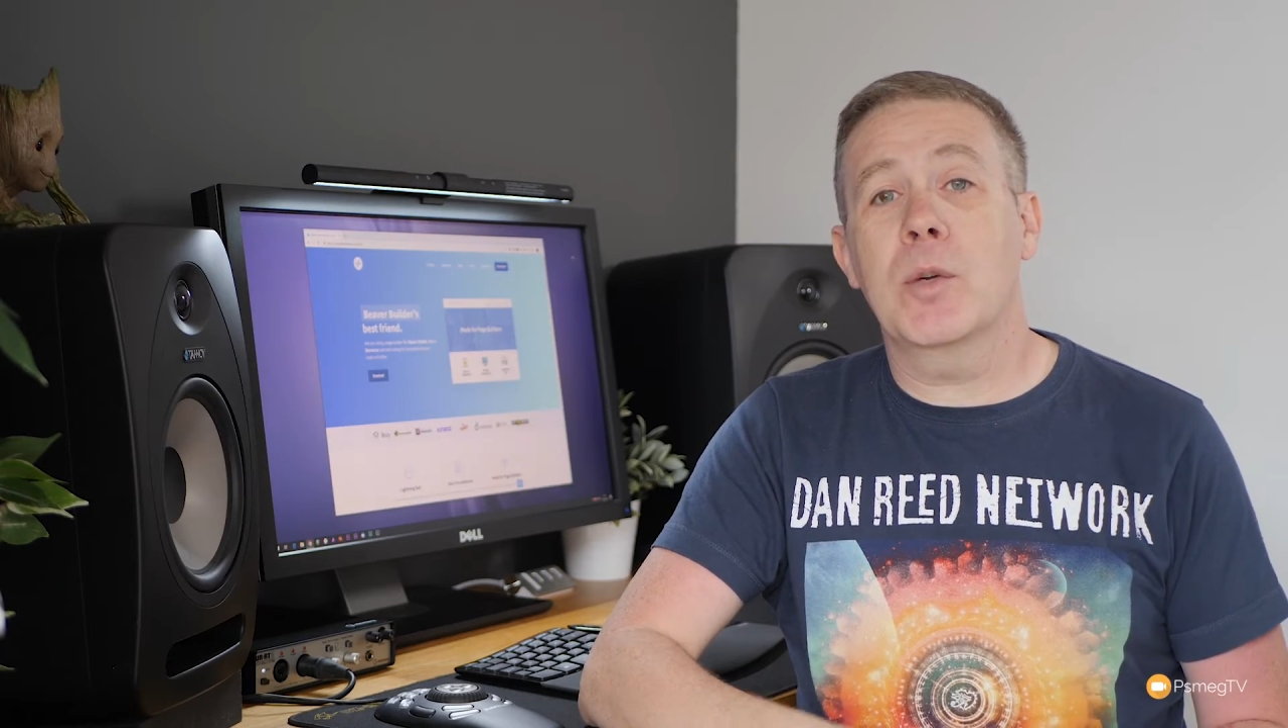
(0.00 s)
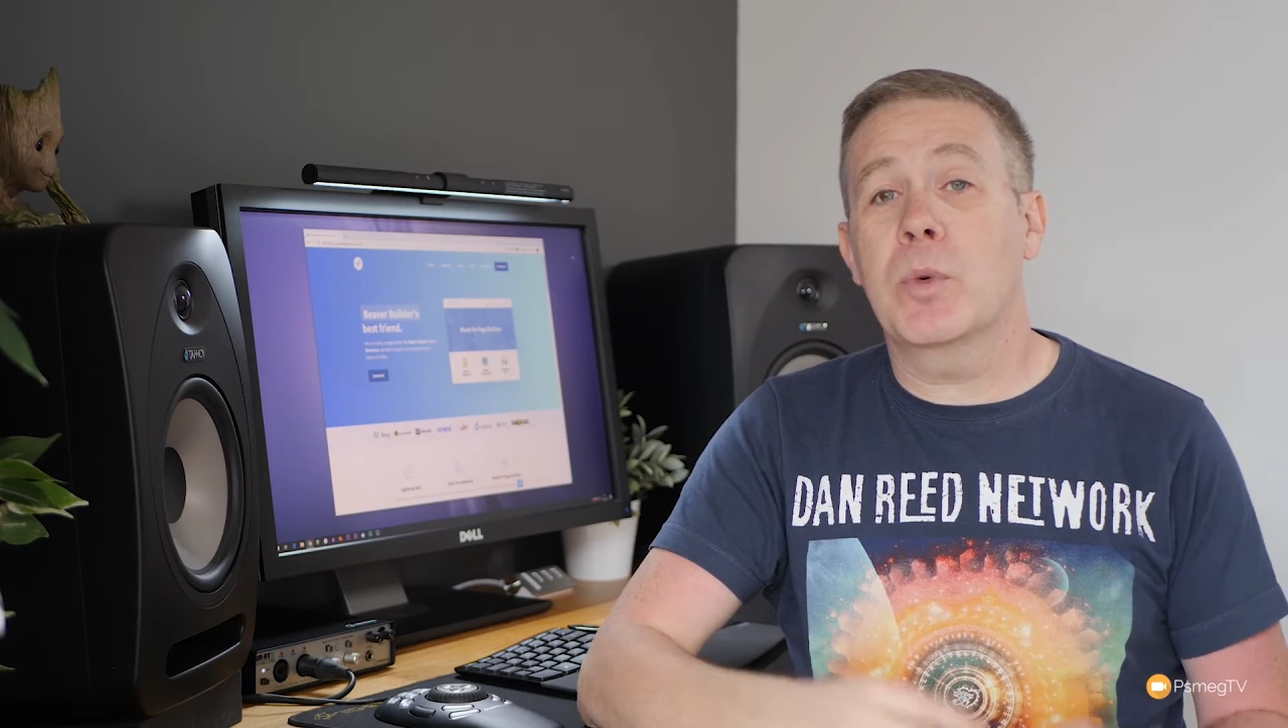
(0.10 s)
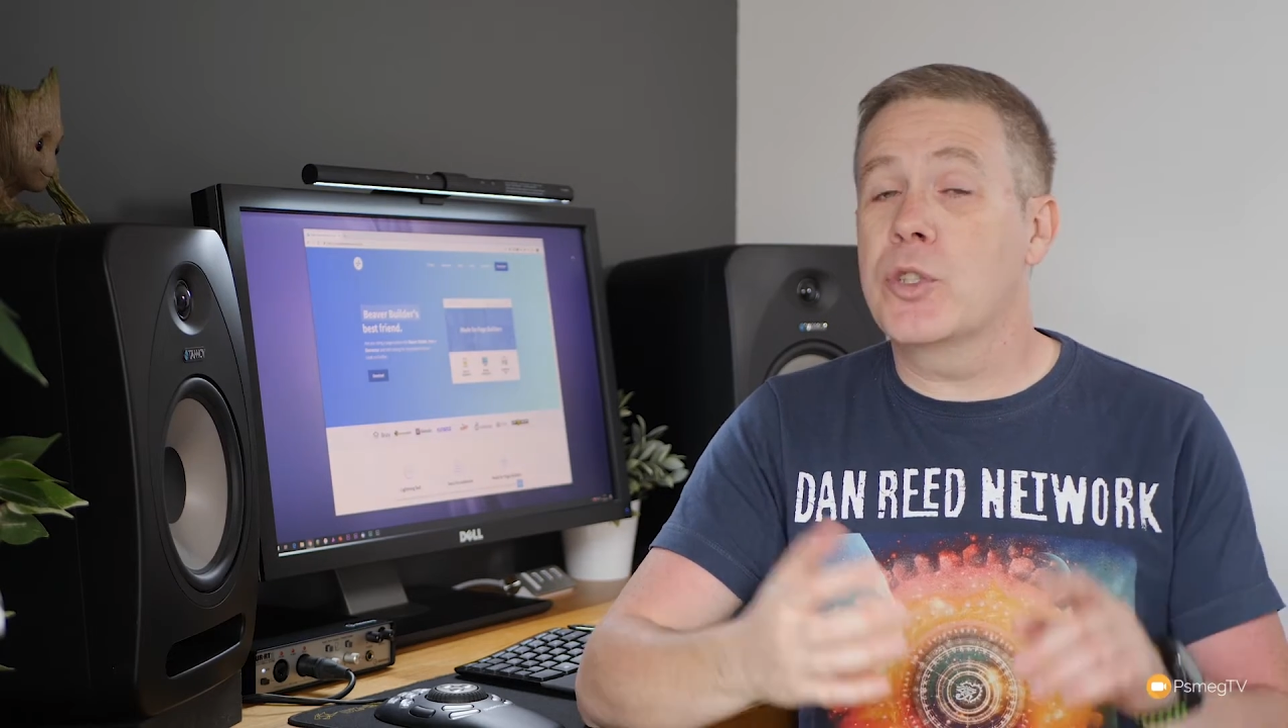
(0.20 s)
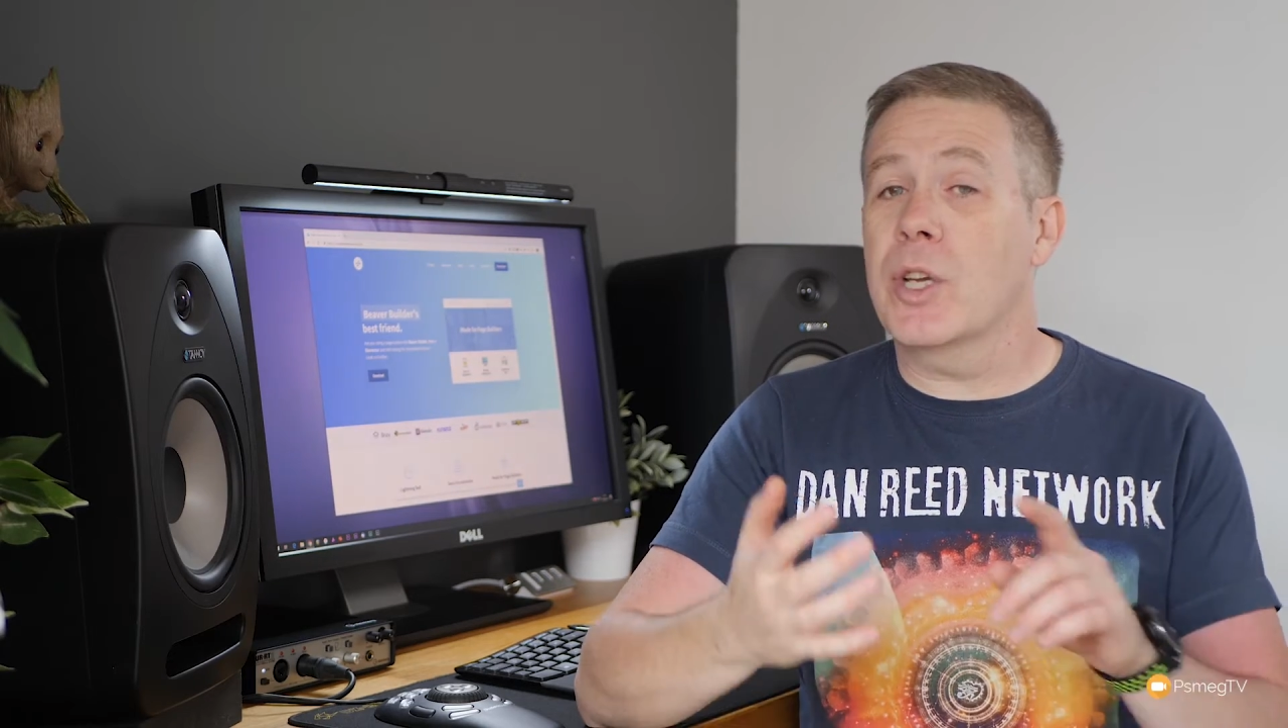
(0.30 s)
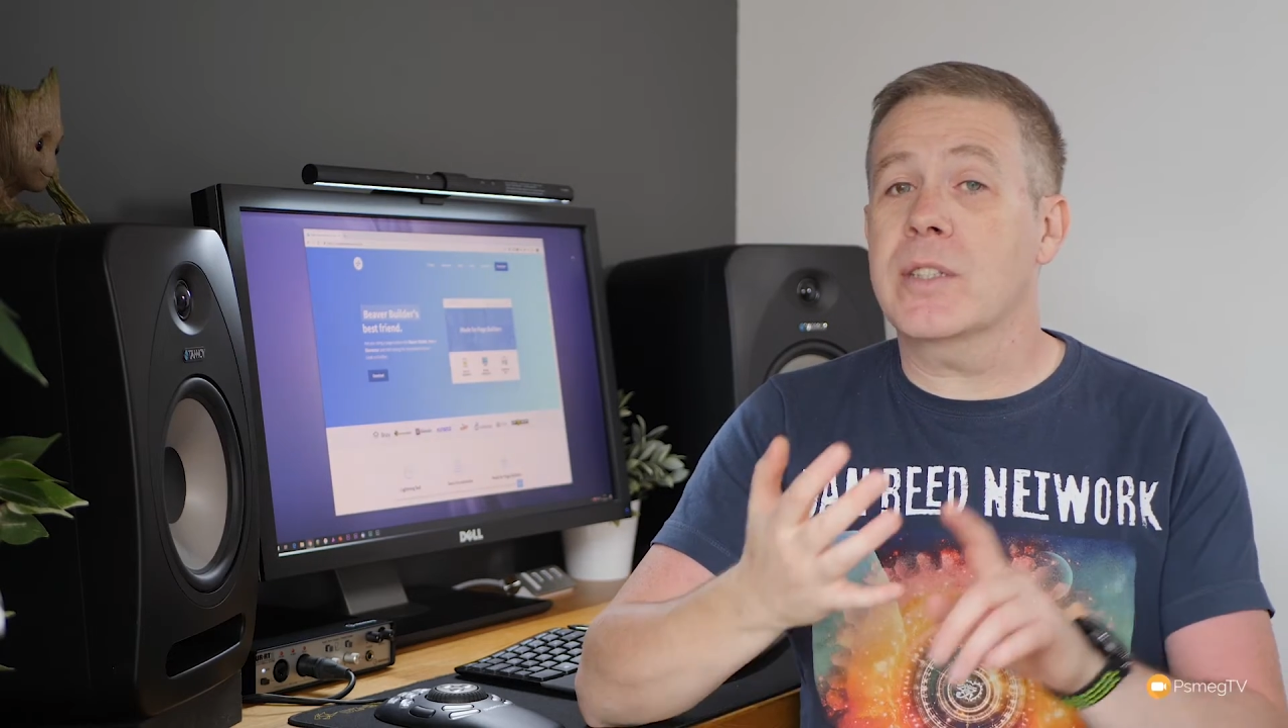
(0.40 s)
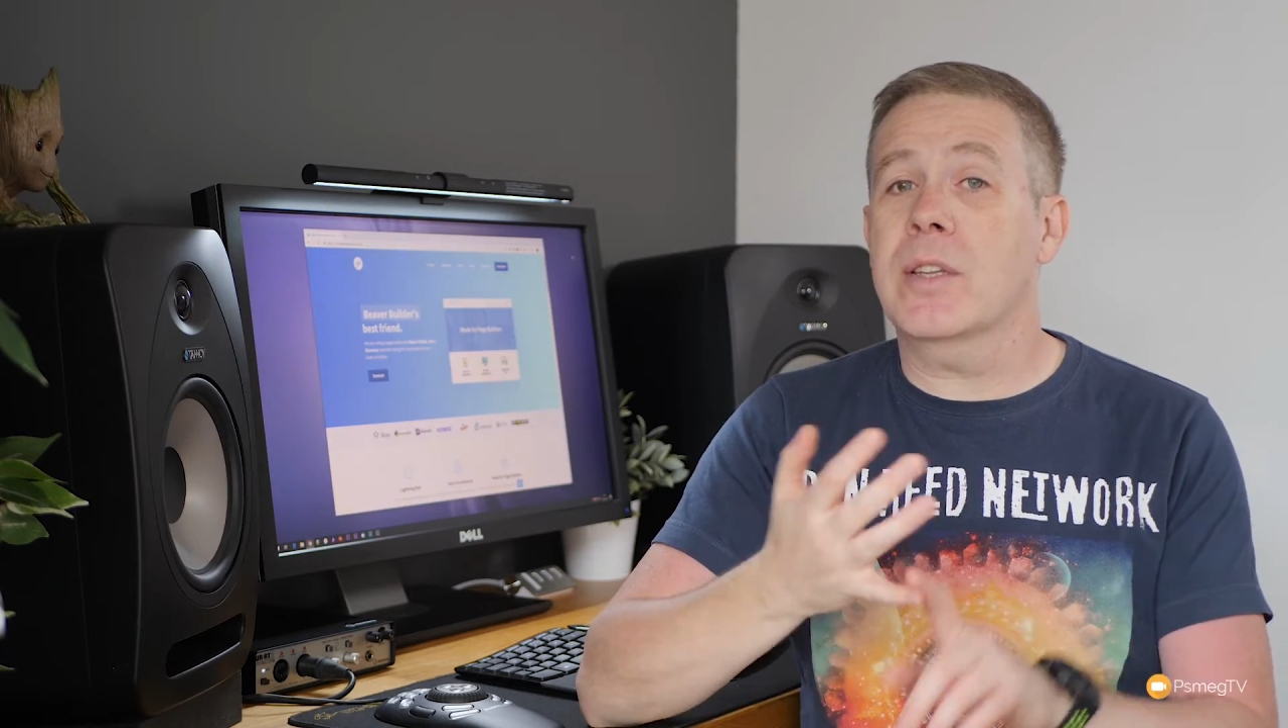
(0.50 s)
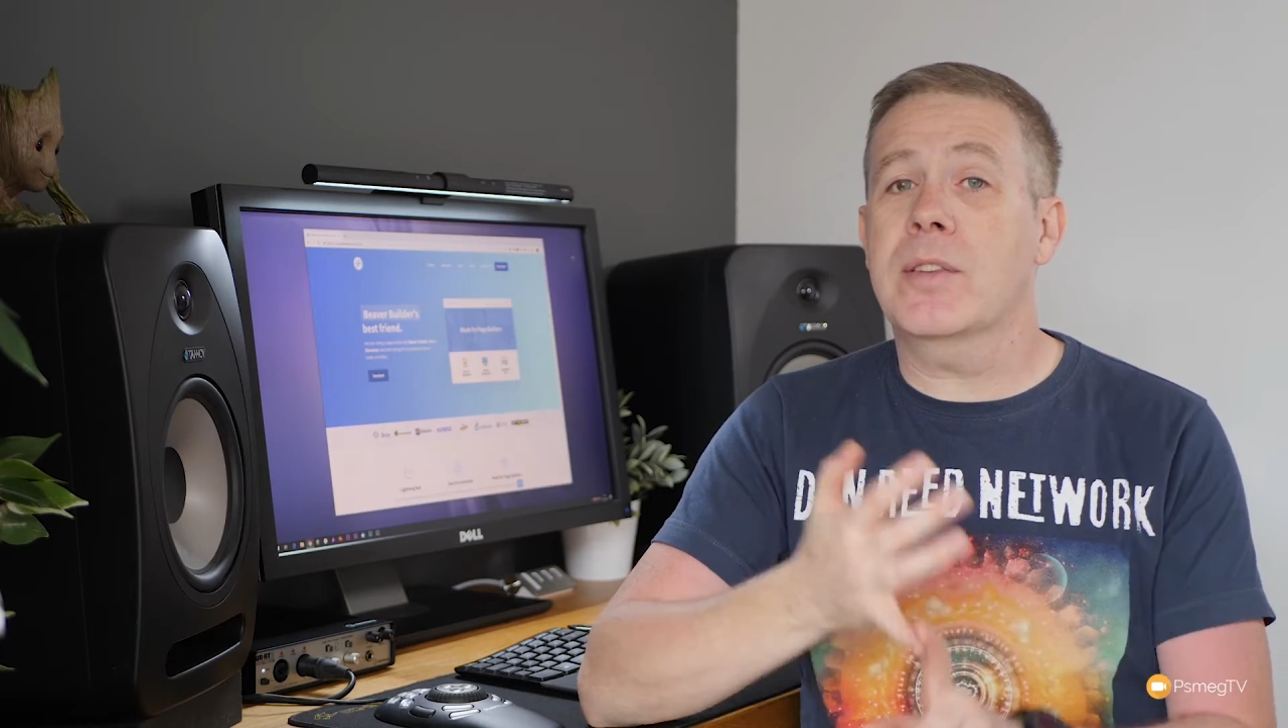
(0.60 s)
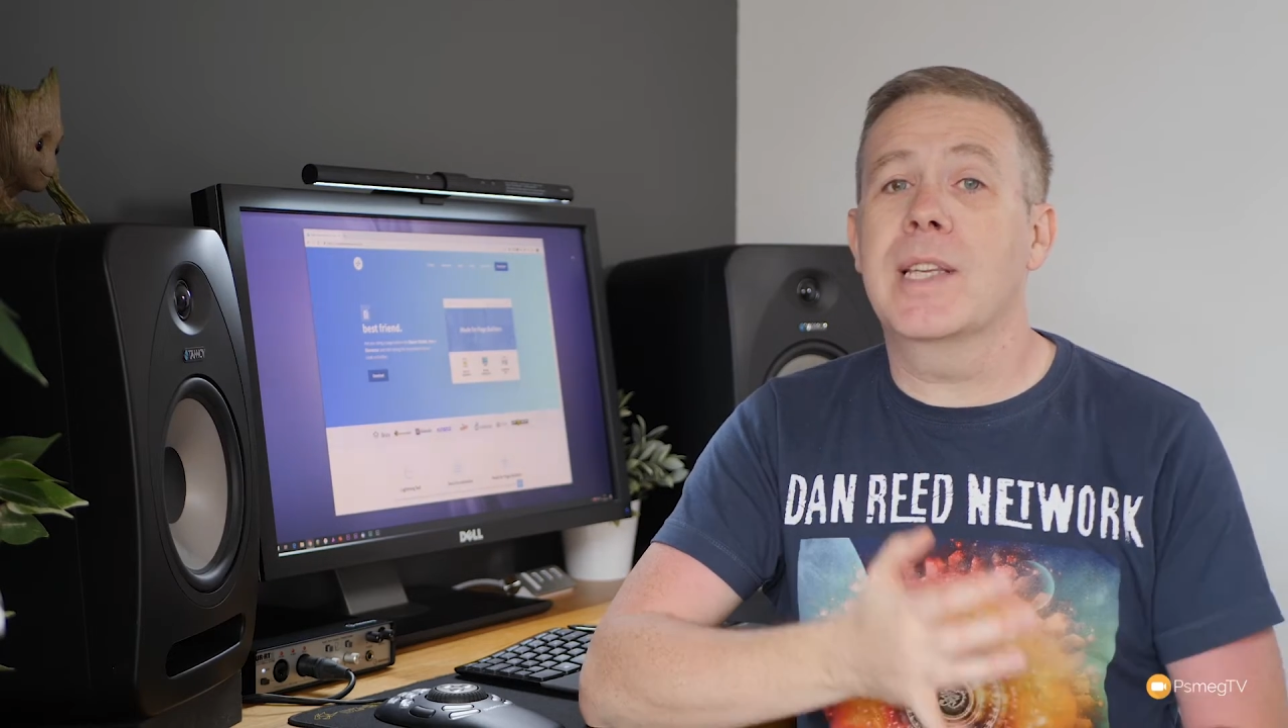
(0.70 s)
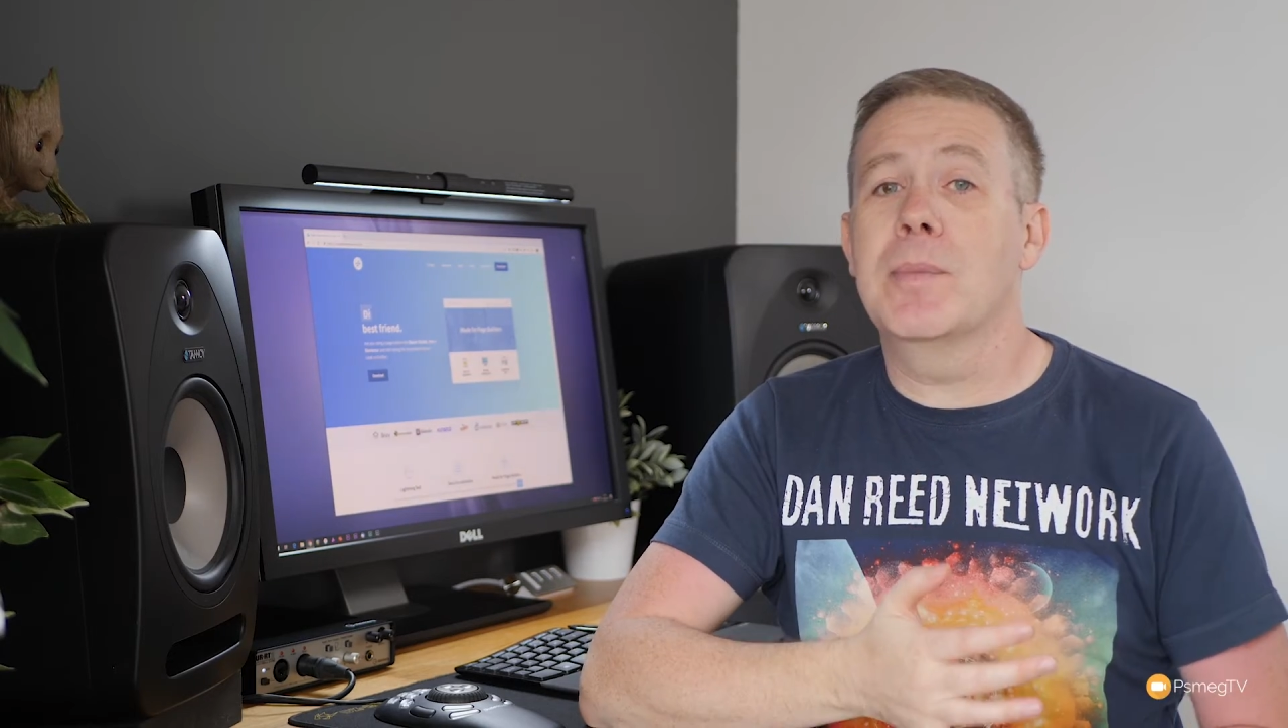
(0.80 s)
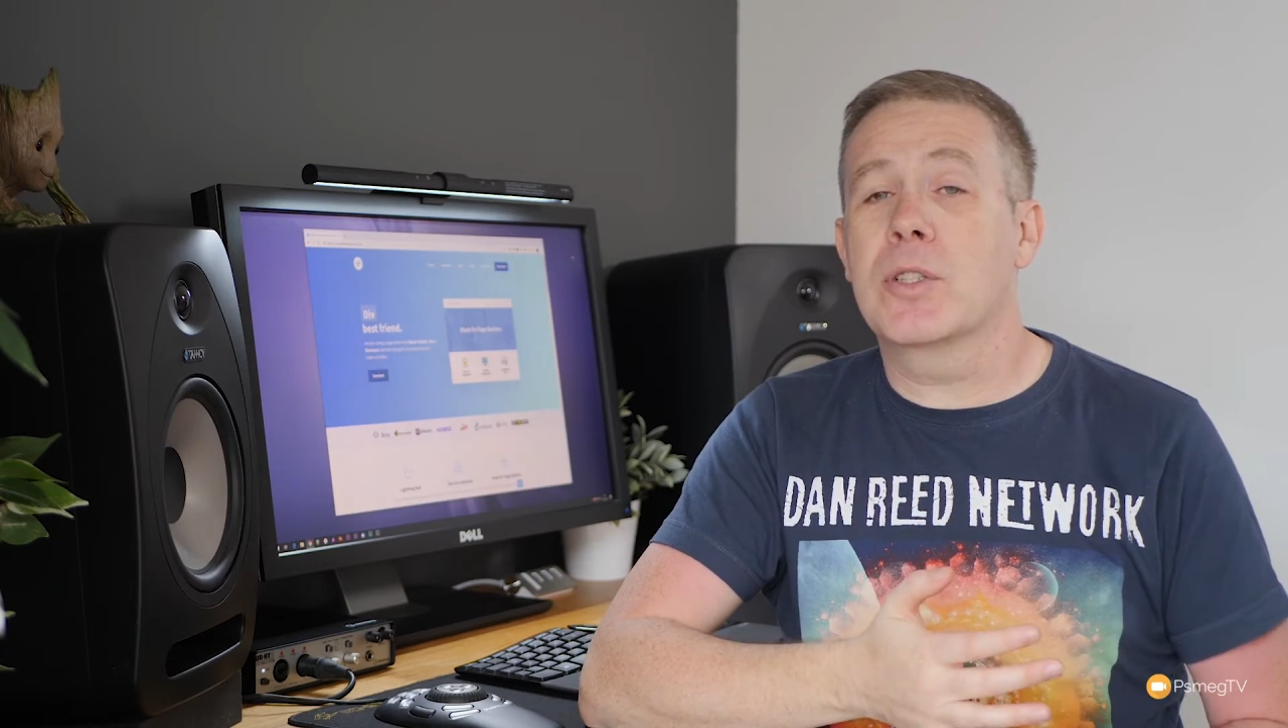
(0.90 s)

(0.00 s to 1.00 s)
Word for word: it with just the theme